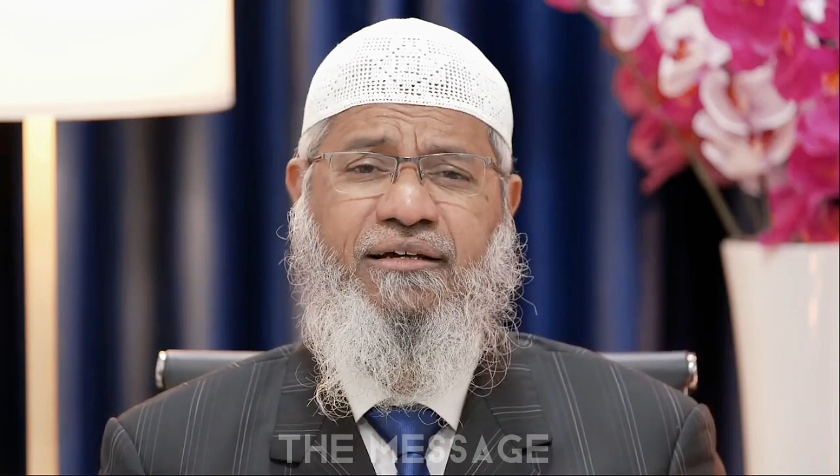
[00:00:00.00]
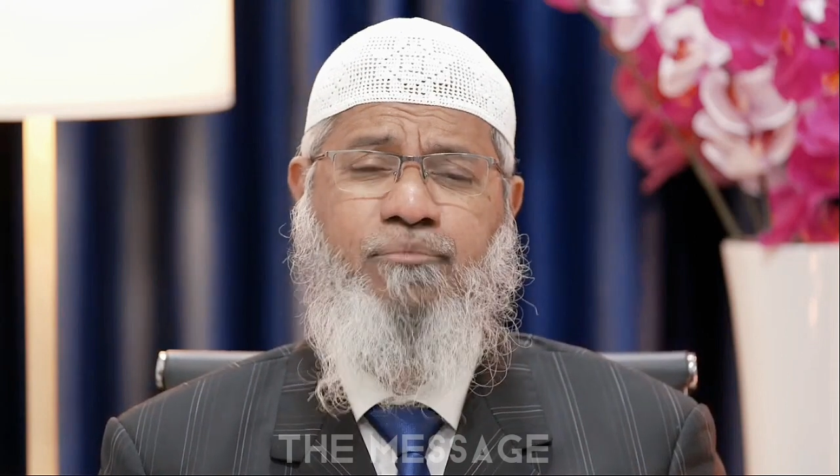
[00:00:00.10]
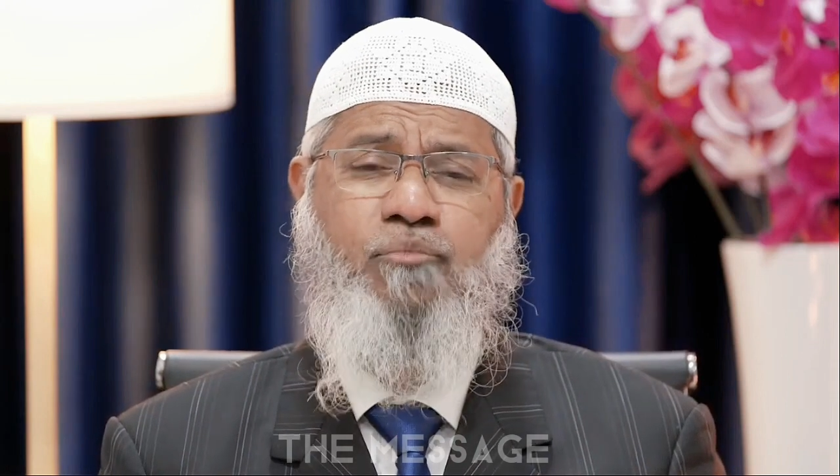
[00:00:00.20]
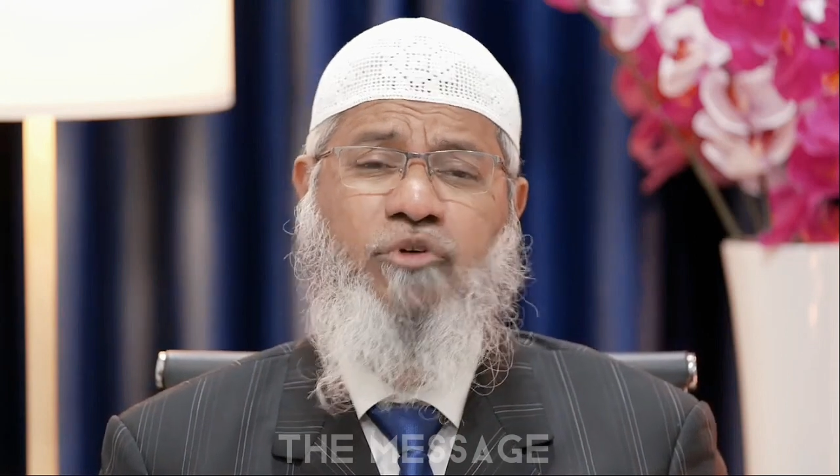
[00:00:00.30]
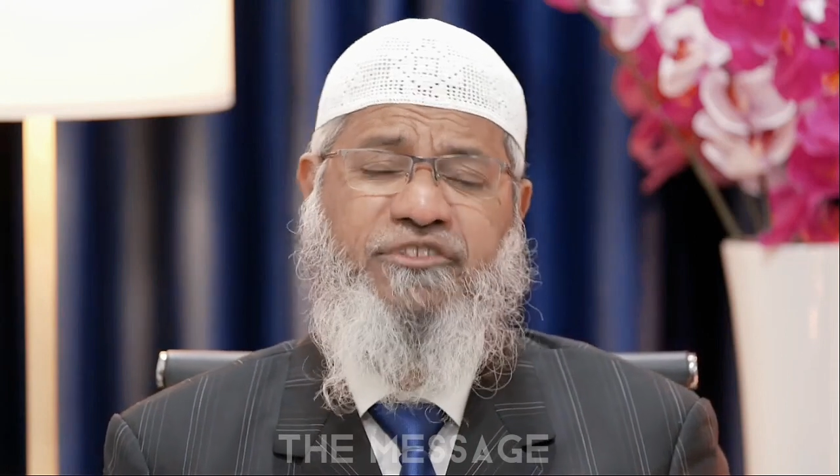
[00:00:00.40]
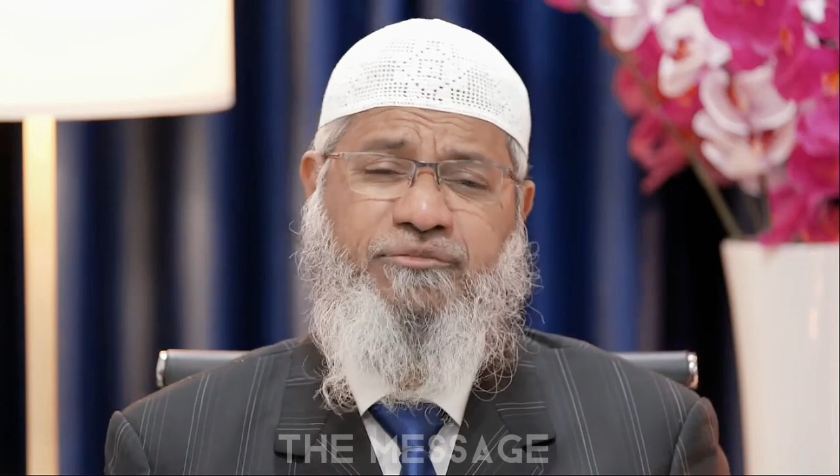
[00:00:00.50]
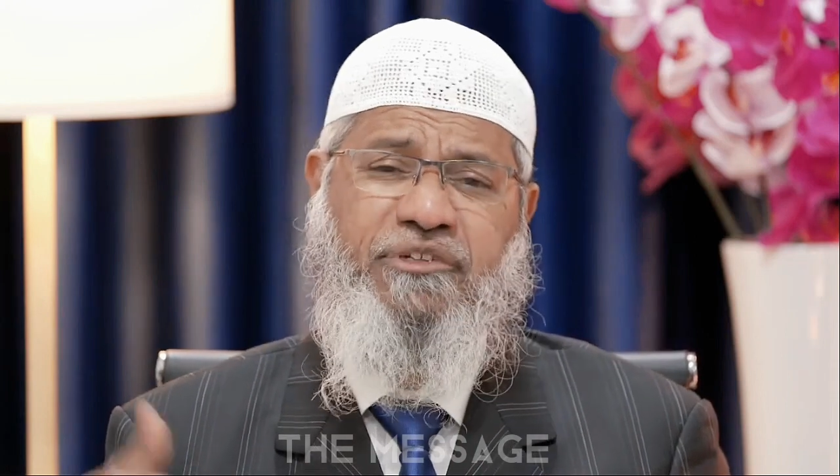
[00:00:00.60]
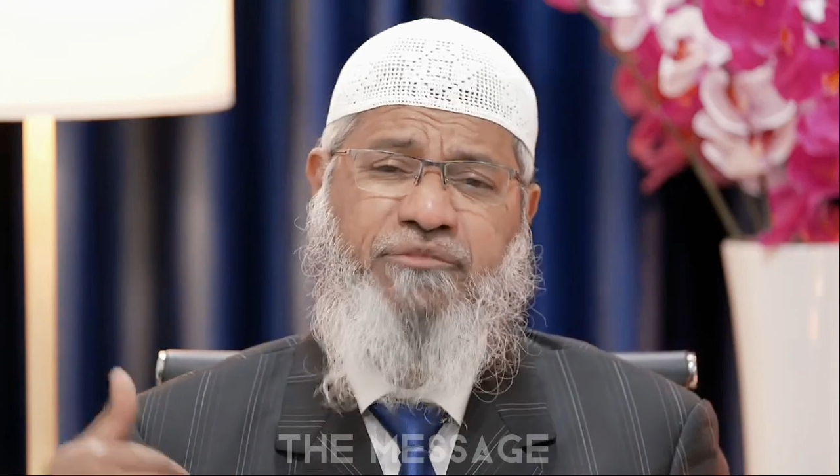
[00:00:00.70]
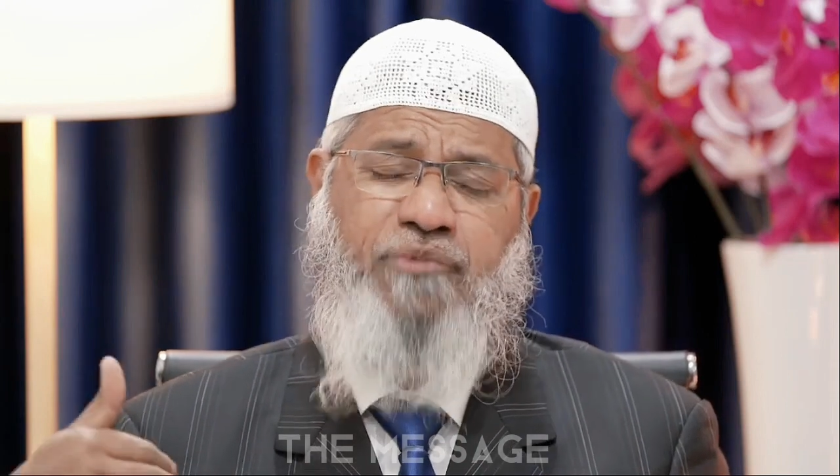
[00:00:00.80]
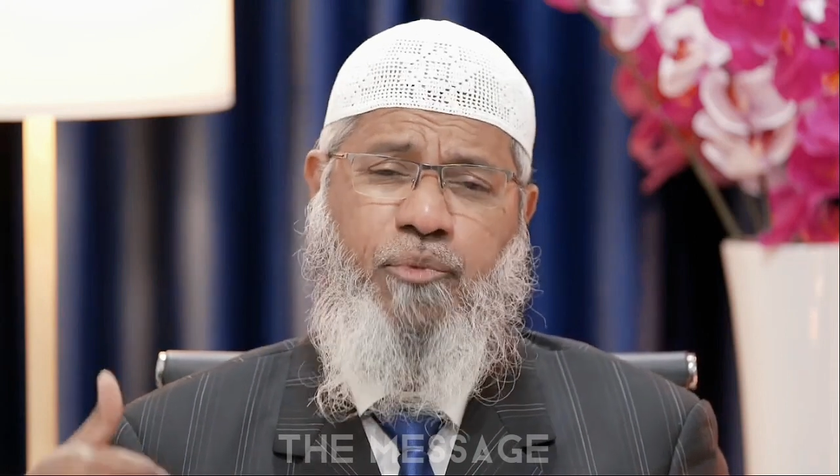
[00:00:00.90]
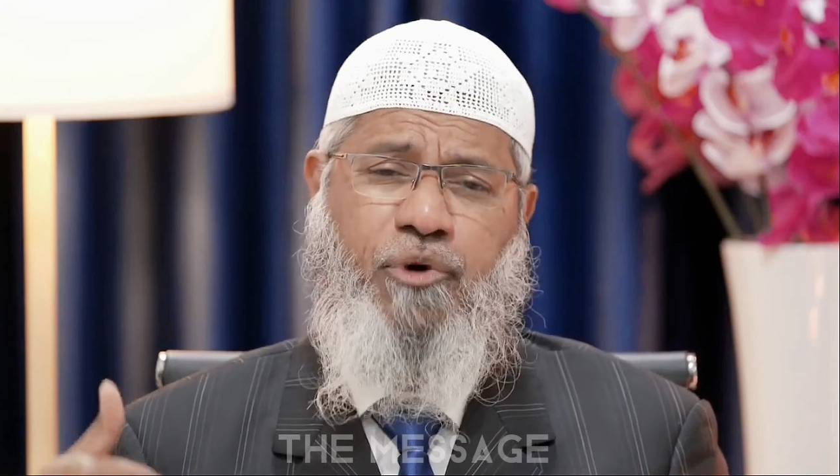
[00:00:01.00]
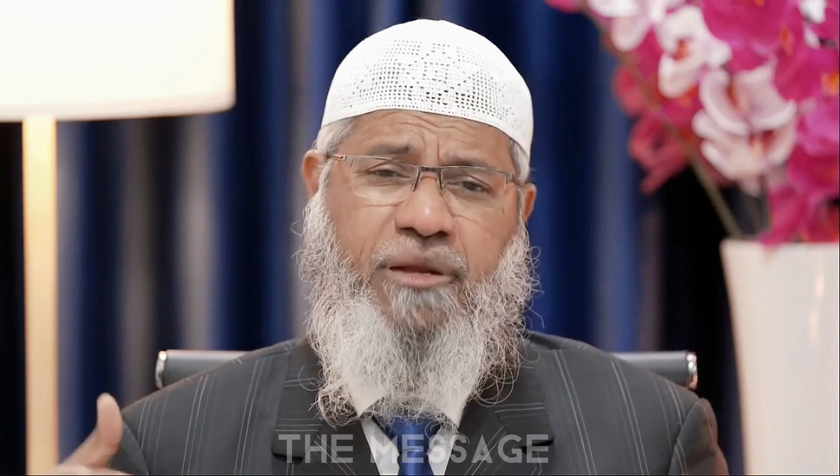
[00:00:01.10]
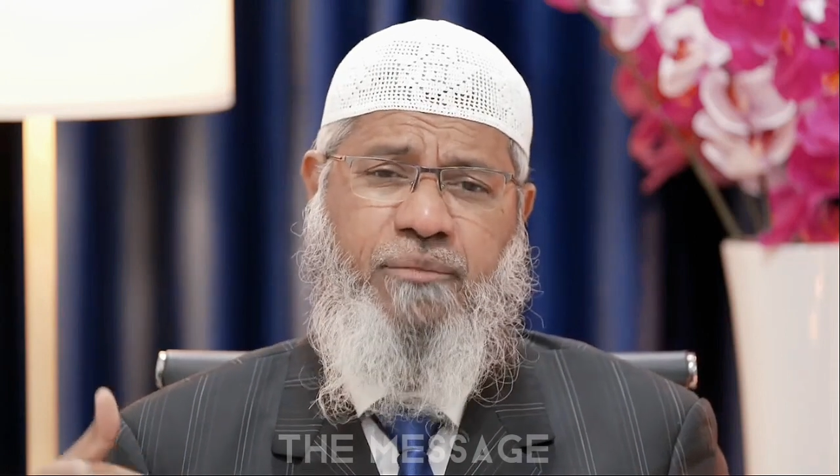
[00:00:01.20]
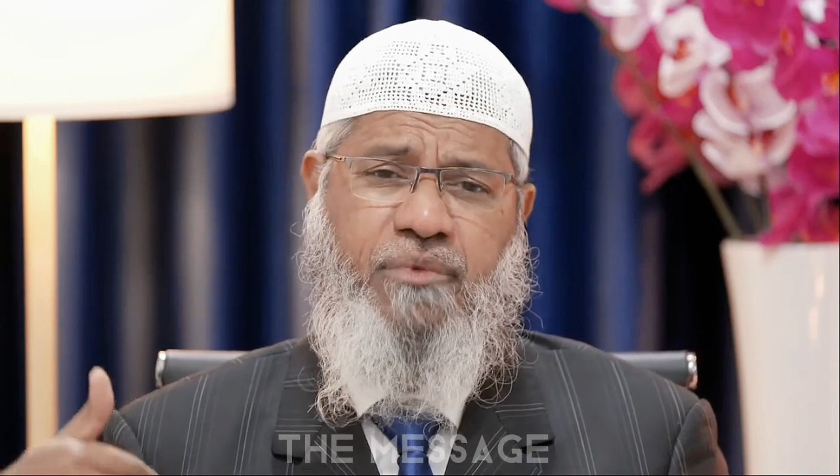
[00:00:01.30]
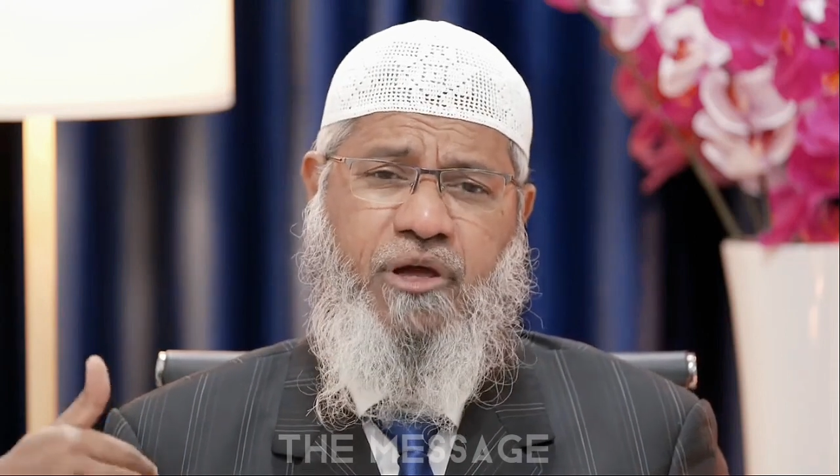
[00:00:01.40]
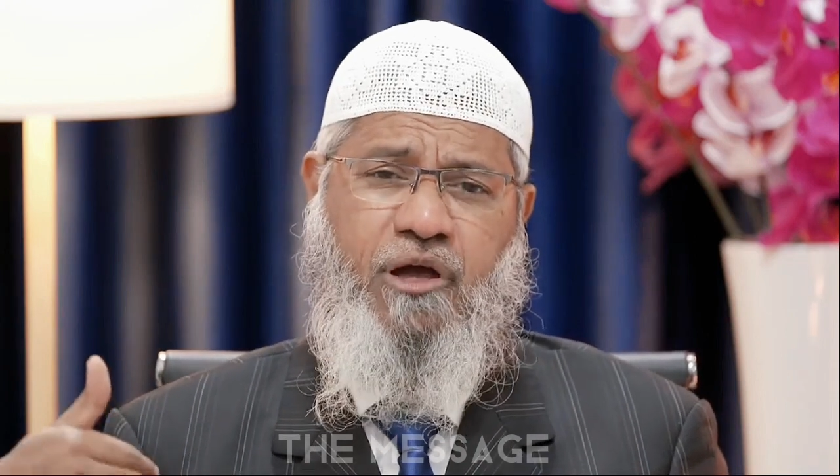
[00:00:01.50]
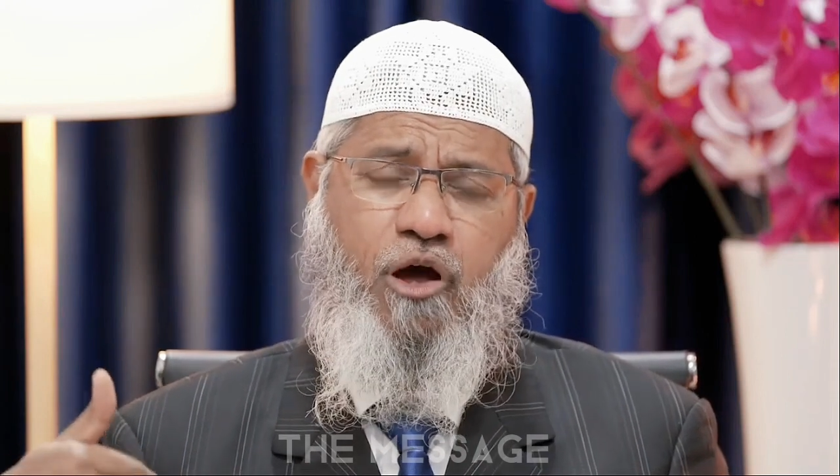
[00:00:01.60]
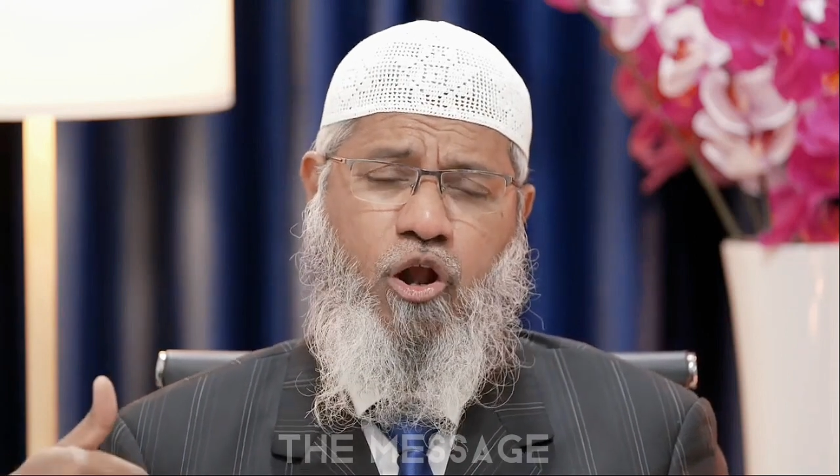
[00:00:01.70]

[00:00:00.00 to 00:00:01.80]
Moses, peace be upon him,